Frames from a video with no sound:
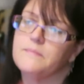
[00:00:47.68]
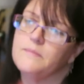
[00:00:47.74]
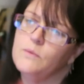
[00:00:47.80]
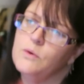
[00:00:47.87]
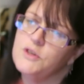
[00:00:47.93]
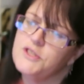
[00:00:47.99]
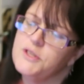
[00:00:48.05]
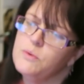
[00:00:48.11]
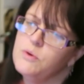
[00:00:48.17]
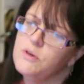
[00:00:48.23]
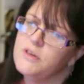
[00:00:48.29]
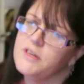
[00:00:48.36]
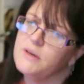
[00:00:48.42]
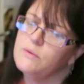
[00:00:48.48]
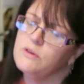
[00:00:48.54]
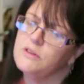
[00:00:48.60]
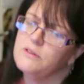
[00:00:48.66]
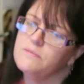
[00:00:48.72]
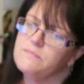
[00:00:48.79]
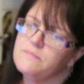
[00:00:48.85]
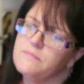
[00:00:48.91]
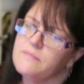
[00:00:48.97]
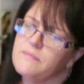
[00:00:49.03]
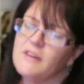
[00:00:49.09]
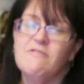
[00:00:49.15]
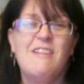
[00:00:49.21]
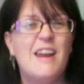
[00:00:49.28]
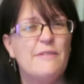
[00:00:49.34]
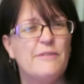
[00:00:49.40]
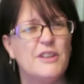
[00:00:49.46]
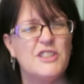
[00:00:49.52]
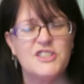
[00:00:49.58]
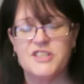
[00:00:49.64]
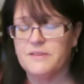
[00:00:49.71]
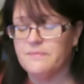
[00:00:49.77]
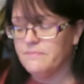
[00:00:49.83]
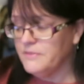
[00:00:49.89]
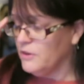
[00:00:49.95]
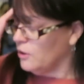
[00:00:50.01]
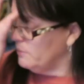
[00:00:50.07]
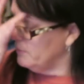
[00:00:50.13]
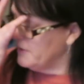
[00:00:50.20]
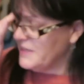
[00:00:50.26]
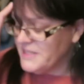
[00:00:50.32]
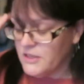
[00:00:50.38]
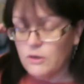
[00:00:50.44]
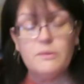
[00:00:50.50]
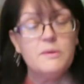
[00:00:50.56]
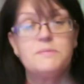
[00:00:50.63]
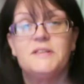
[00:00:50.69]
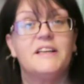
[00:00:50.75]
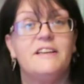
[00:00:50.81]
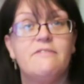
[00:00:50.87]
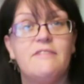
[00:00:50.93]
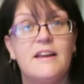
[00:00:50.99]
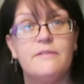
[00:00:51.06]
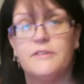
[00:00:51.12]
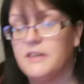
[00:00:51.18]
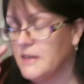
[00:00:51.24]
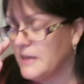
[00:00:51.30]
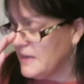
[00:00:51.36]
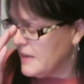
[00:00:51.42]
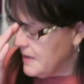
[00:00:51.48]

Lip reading: what's the word I want? Relevant. Isn't normally particularly relevant.